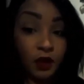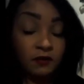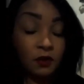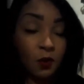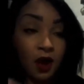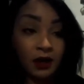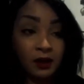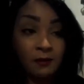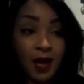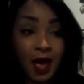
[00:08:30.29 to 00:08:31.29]
if you're
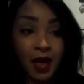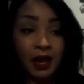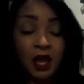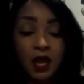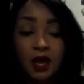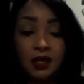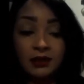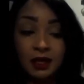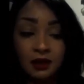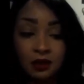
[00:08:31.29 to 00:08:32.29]
walking by,
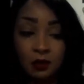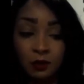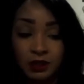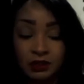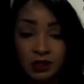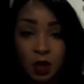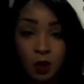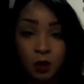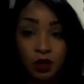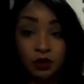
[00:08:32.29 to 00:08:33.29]
it's like a little
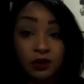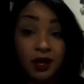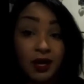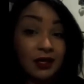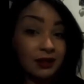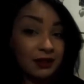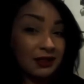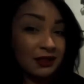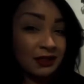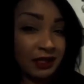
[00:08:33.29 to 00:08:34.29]
window and you can kind of
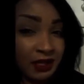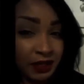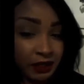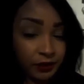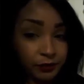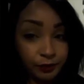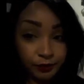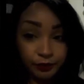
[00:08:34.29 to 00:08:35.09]
see in.